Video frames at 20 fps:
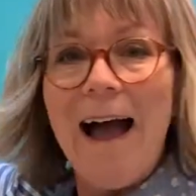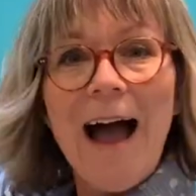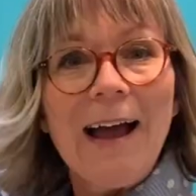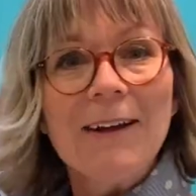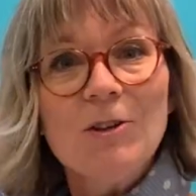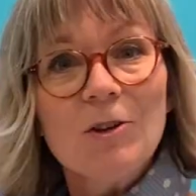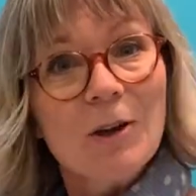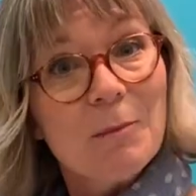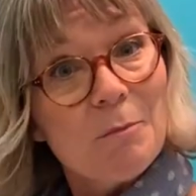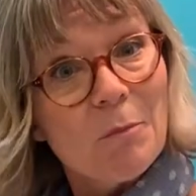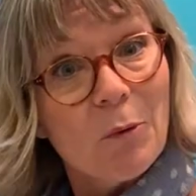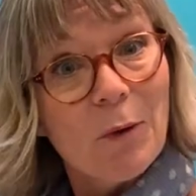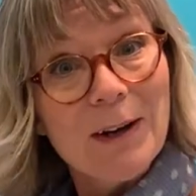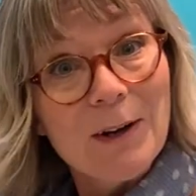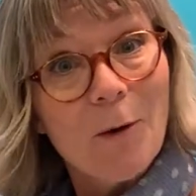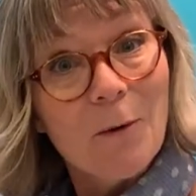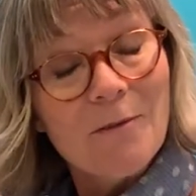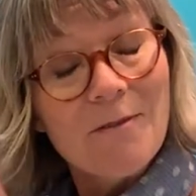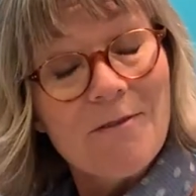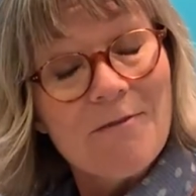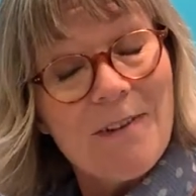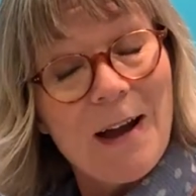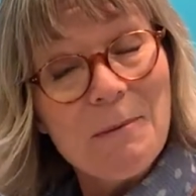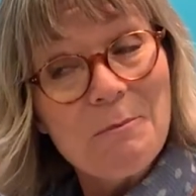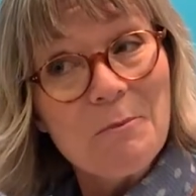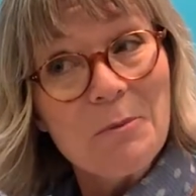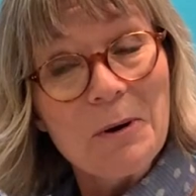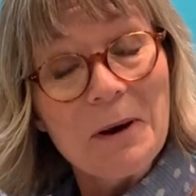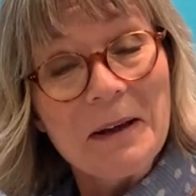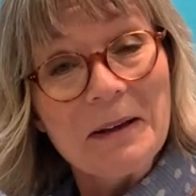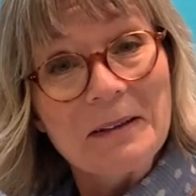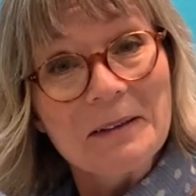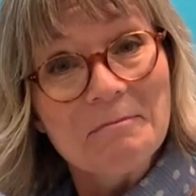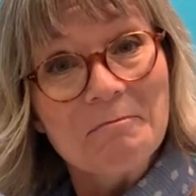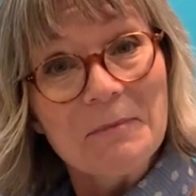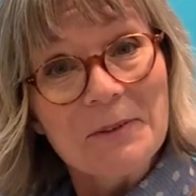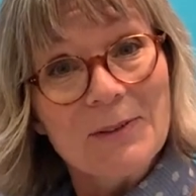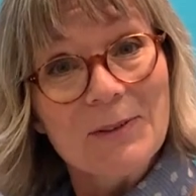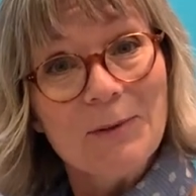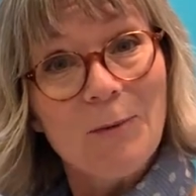And you can print on fabric
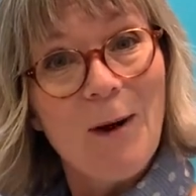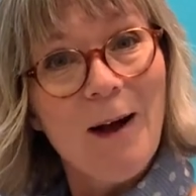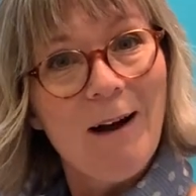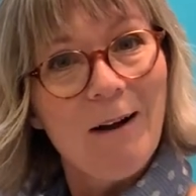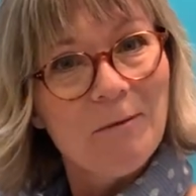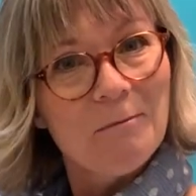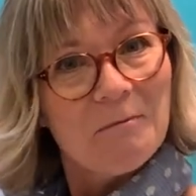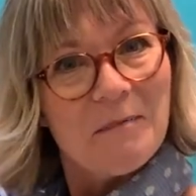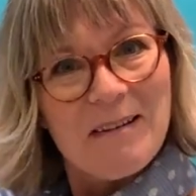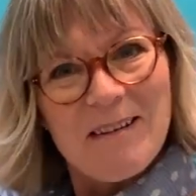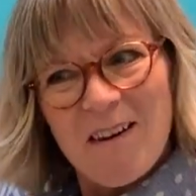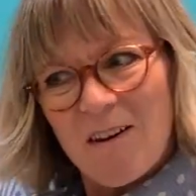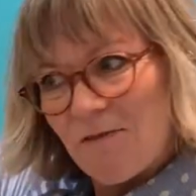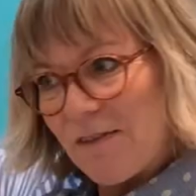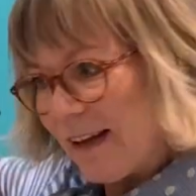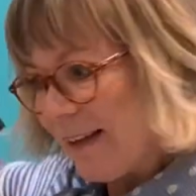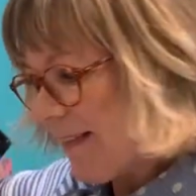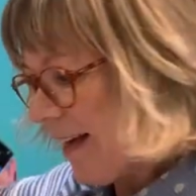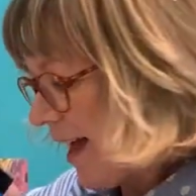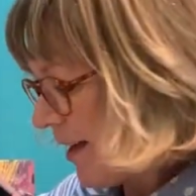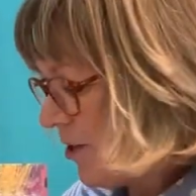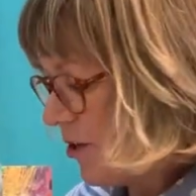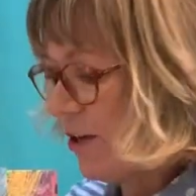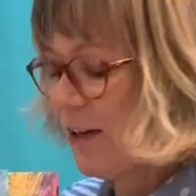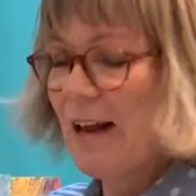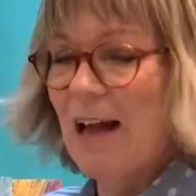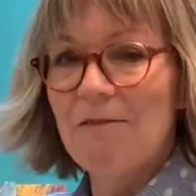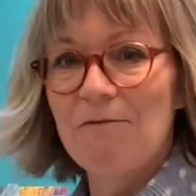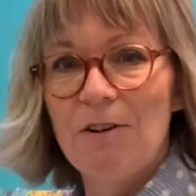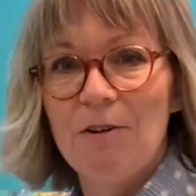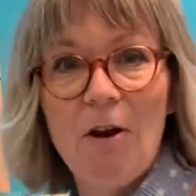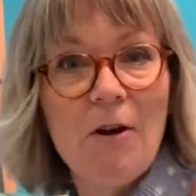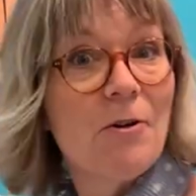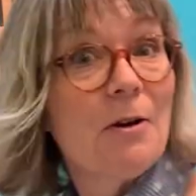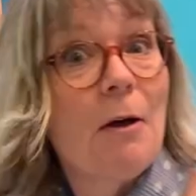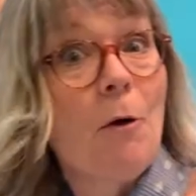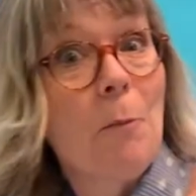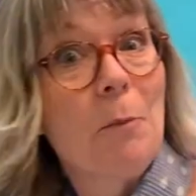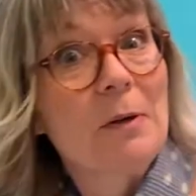as well. Loving that. You're going to have your own little